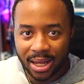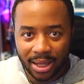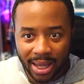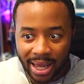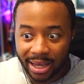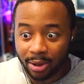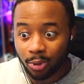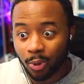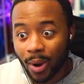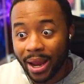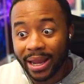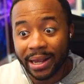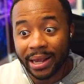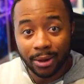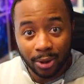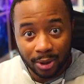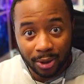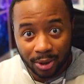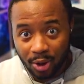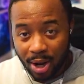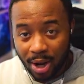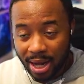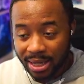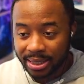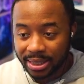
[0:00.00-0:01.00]
like regular
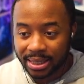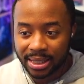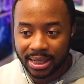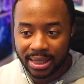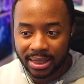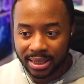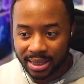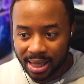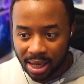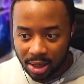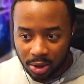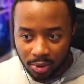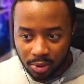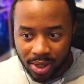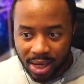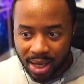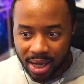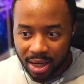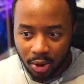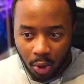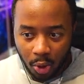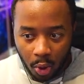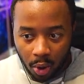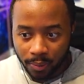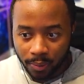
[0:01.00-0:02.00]
cutscenes that you
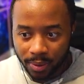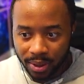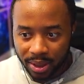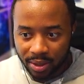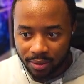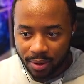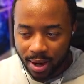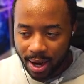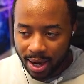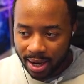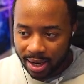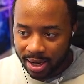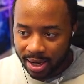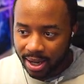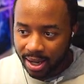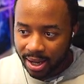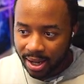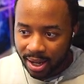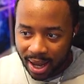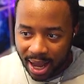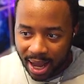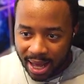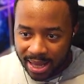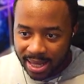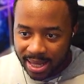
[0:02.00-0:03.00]
get normally, right?
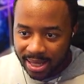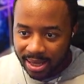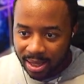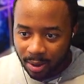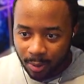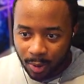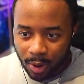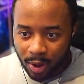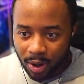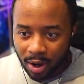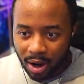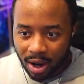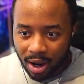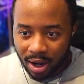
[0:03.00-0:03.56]
And then there were a